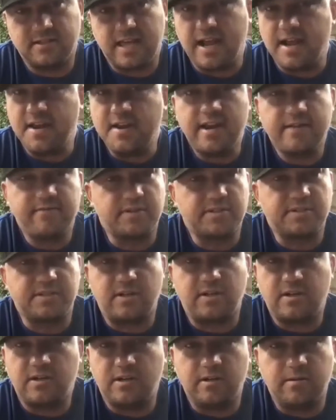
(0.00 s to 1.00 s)
I never
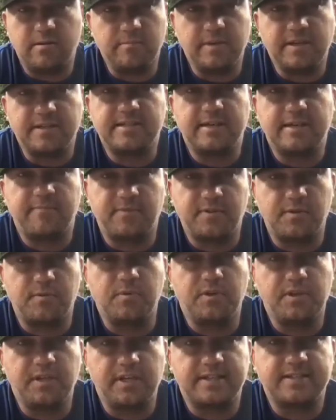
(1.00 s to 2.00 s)
saw them except for the
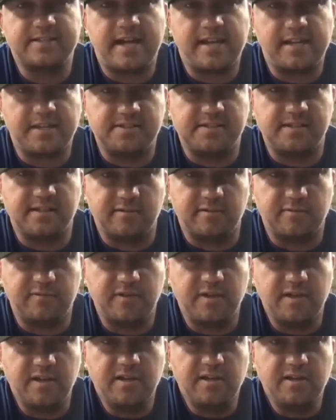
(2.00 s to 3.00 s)
really exciting stuff.
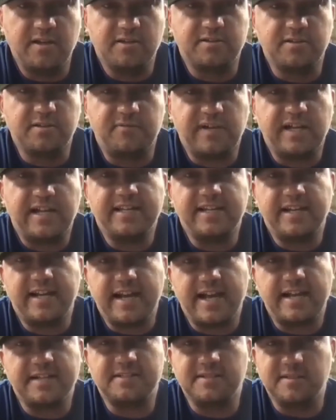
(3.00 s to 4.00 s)
So finally, I
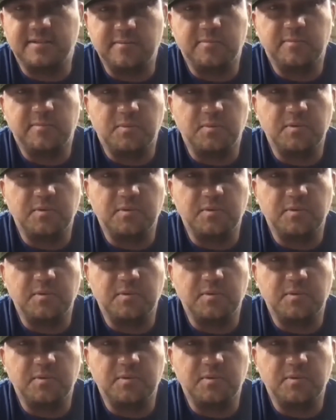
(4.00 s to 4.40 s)
asked them,